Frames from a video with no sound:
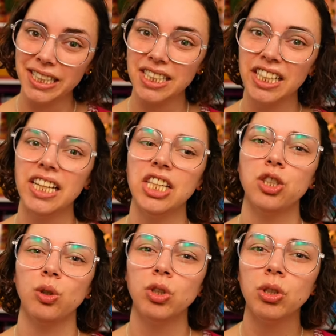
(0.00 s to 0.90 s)
that.
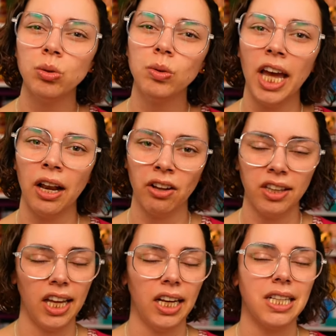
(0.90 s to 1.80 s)
So do get
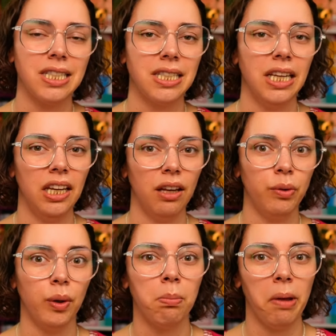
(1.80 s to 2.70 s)
on that and see
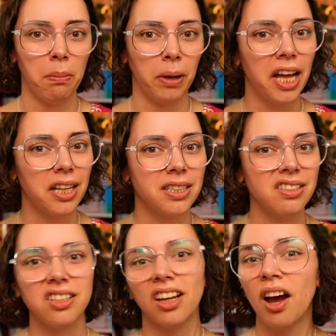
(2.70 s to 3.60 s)
if you can make
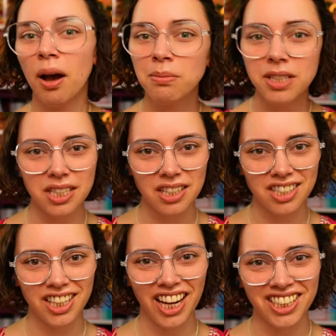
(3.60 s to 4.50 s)
plans to come to
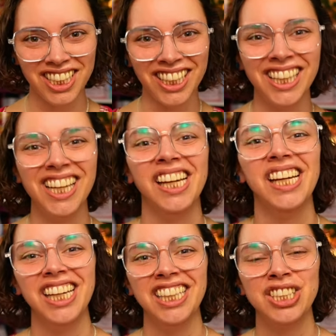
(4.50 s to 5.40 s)
Cincinnati
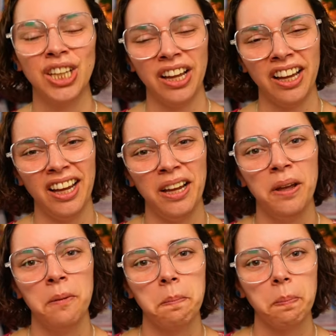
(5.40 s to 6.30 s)
in July
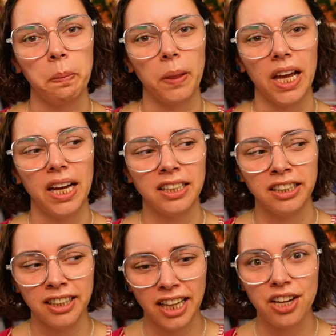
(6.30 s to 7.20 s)

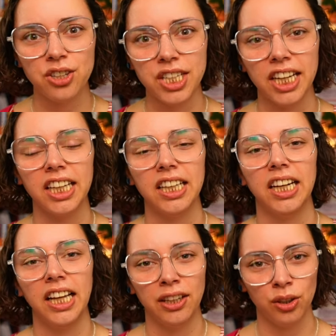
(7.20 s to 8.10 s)
and get your ticket
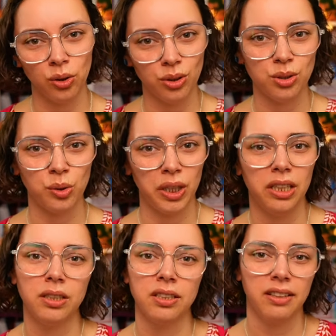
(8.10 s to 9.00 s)
and get it all
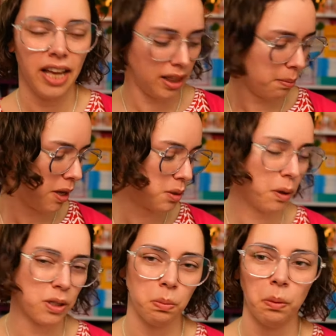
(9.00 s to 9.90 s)
sorted at the best
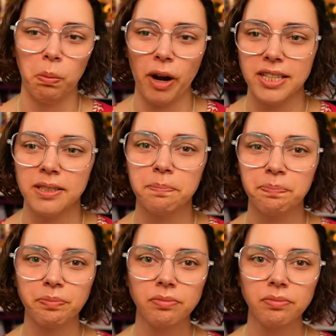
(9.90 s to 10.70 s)
possible price.